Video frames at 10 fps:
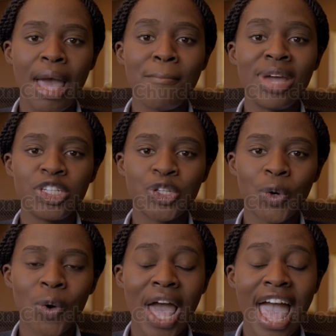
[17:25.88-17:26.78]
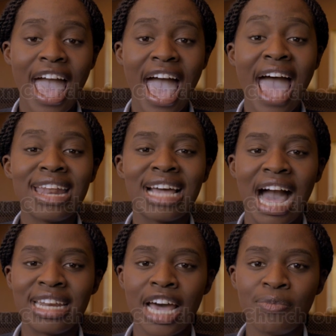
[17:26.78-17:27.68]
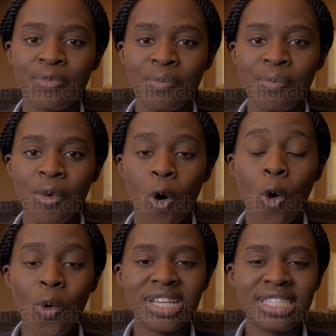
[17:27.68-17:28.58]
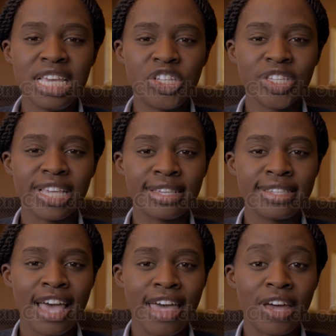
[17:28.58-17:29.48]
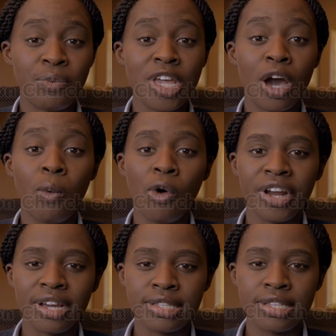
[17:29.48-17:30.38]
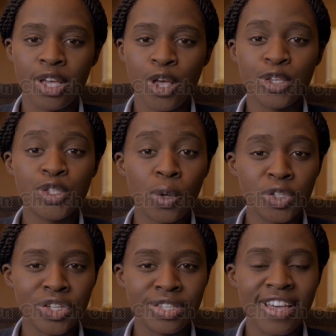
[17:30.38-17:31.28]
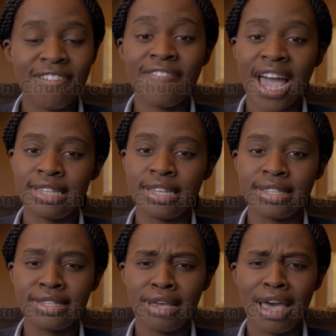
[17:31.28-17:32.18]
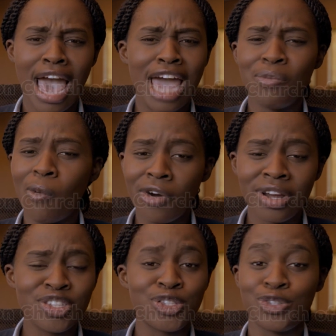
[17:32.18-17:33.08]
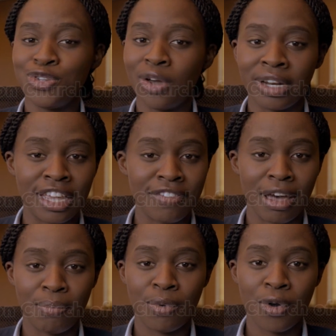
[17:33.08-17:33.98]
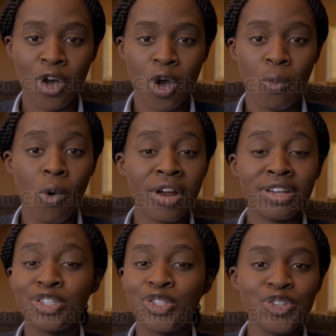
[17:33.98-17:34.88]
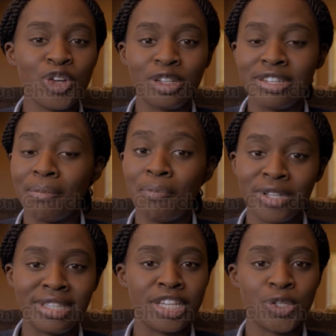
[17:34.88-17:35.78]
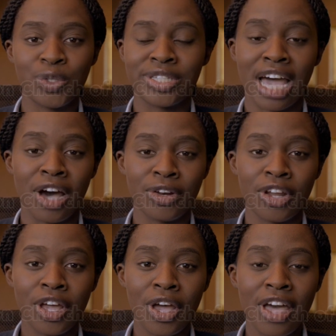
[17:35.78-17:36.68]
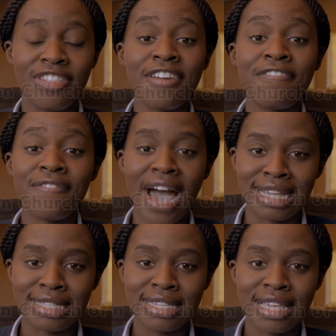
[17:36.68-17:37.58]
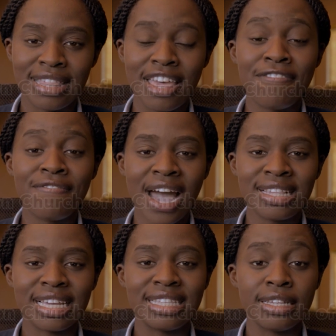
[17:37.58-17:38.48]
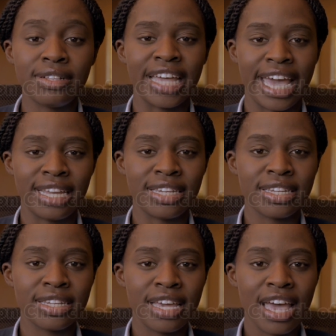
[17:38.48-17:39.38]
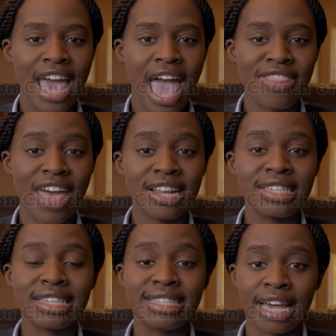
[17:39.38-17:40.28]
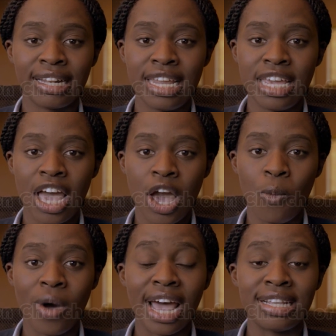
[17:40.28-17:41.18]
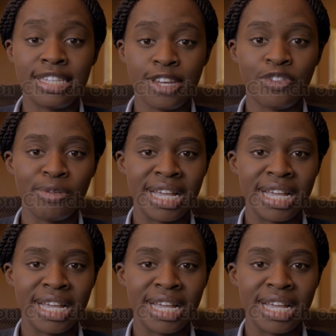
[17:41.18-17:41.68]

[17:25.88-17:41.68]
mentor, and guide always teaches us that we are warriors, soldiers, fighters, and warriors do not give up. Warriors do not put their tools down. They fight until the end. And that is exactly what I did for